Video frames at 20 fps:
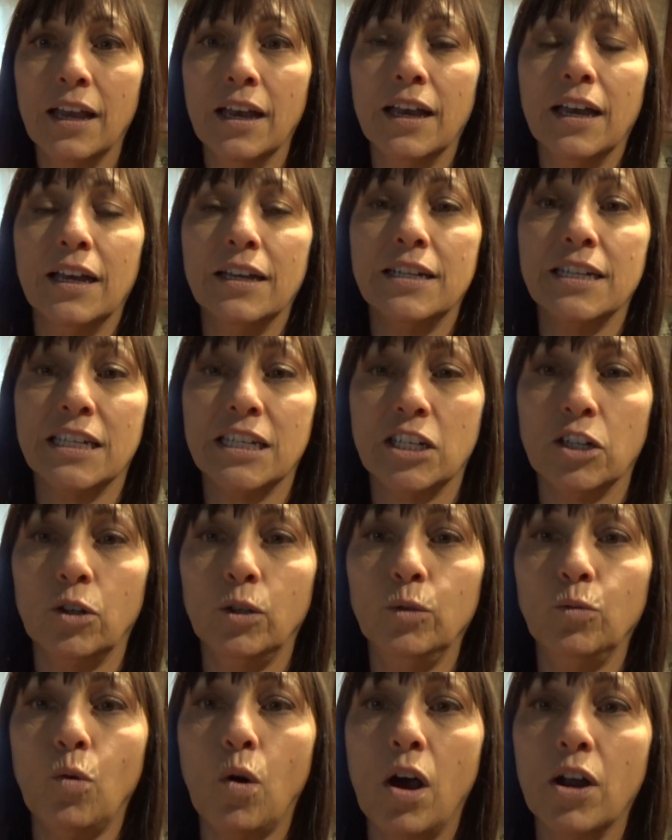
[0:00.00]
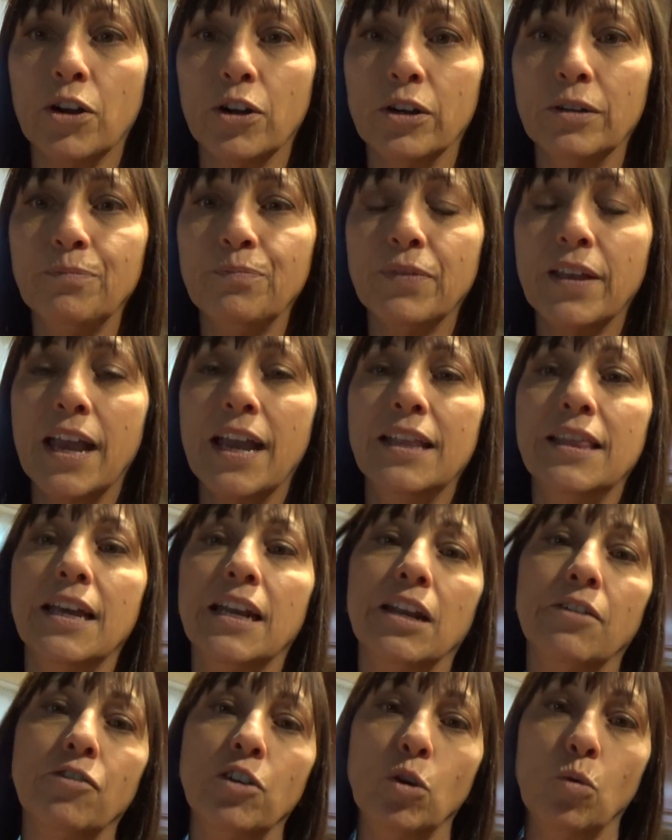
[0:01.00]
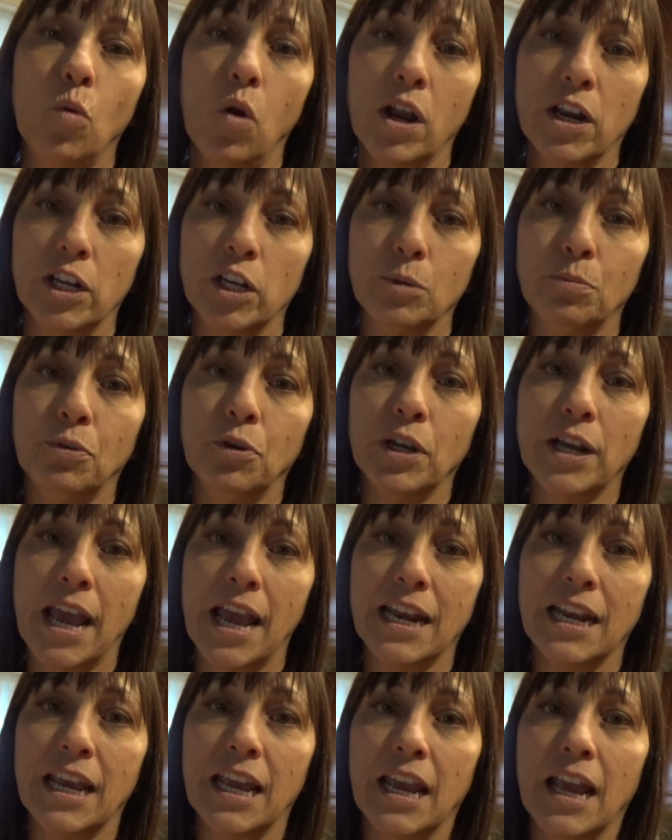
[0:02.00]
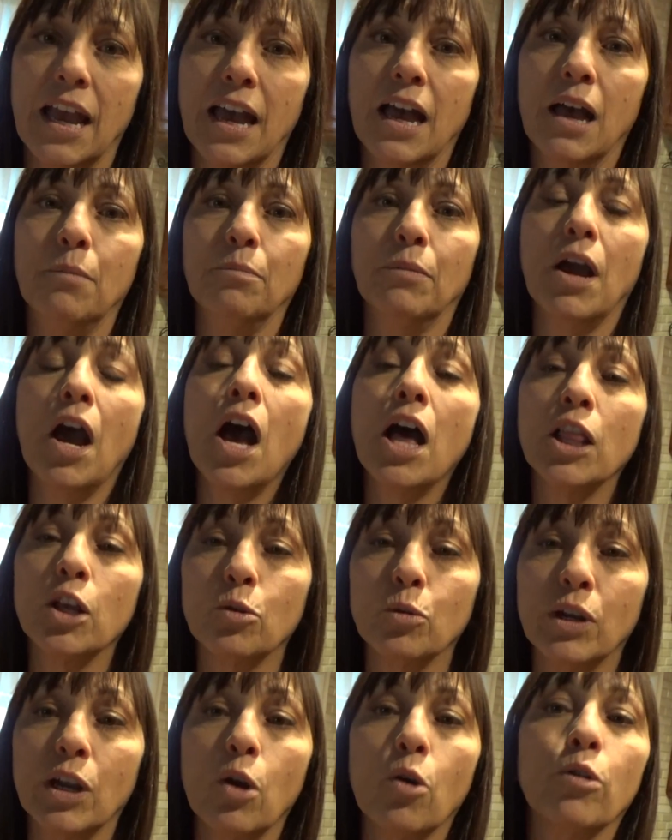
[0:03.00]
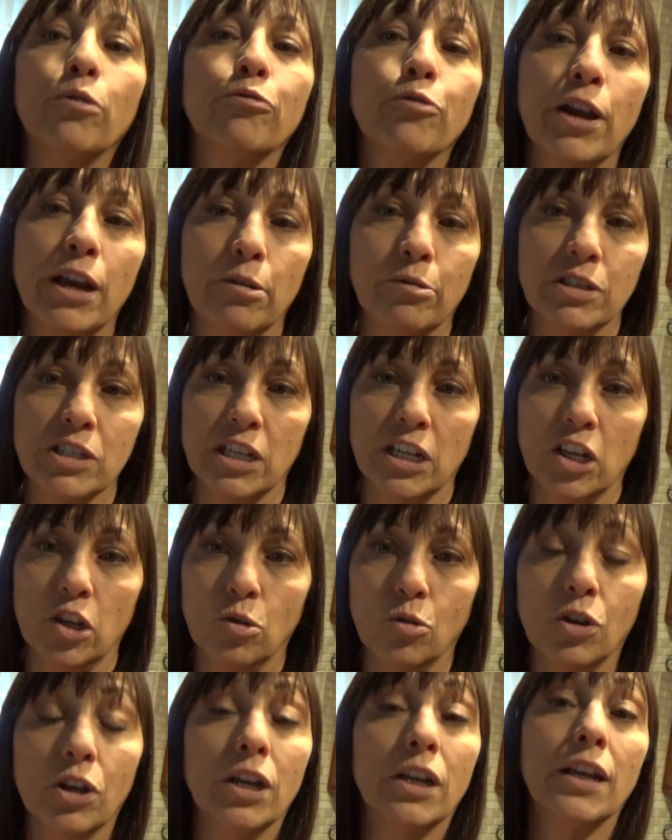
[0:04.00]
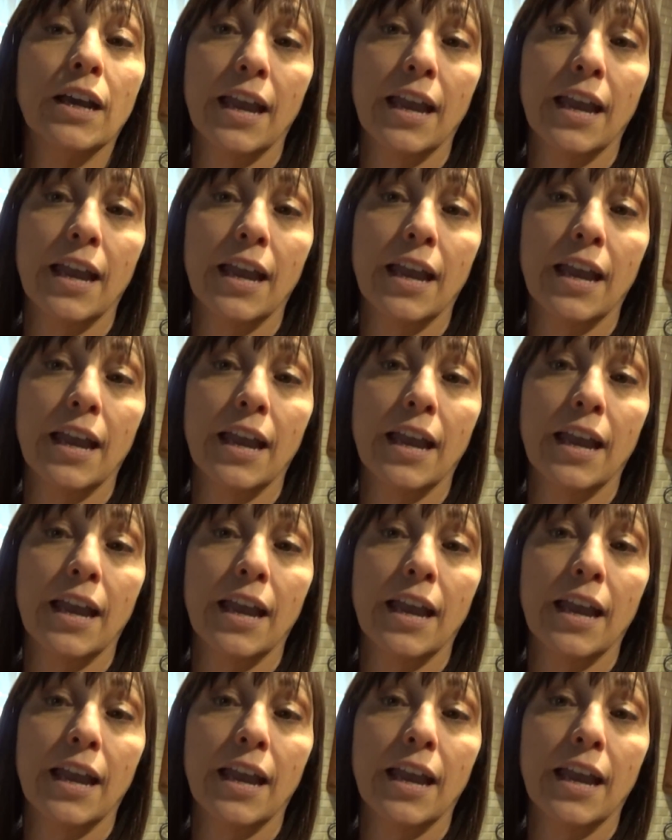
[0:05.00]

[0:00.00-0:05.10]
distilled water, and then if you wanted to put any coloring or fragrance in it, you could.